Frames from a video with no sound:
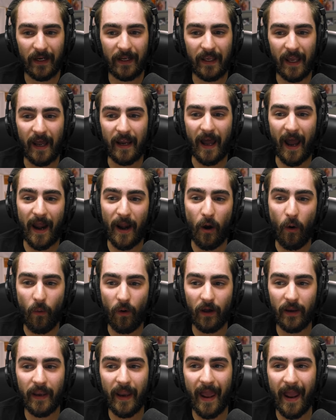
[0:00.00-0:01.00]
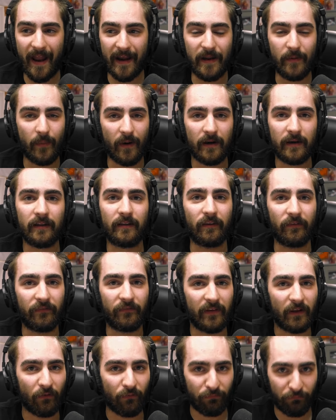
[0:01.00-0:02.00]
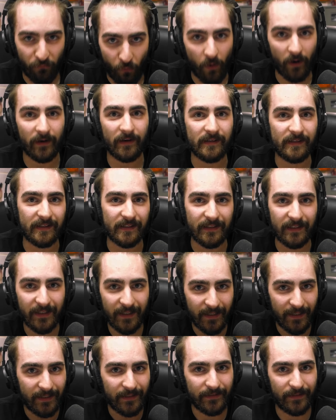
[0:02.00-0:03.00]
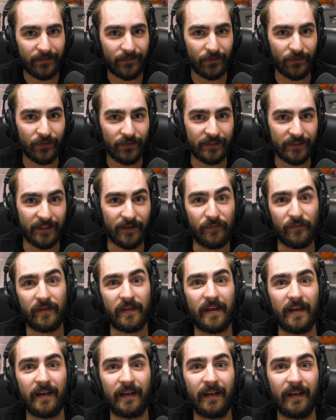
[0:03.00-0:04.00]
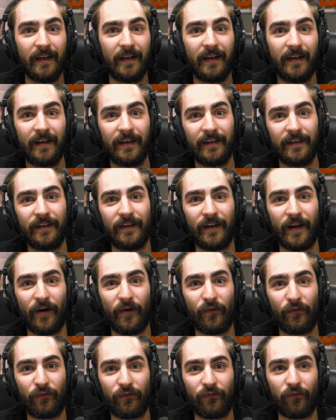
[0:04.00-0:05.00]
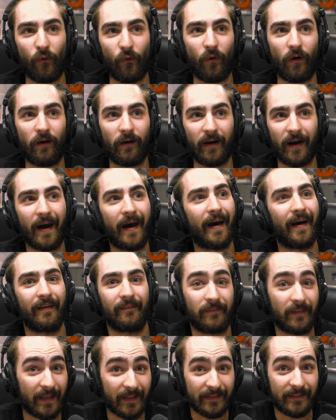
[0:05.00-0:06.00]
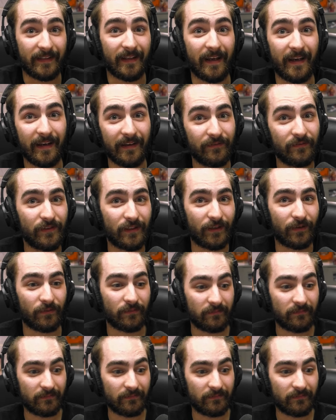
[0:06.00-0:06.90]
again, I don't want anybody to feel forced to do something, you know, for, let's say, you know,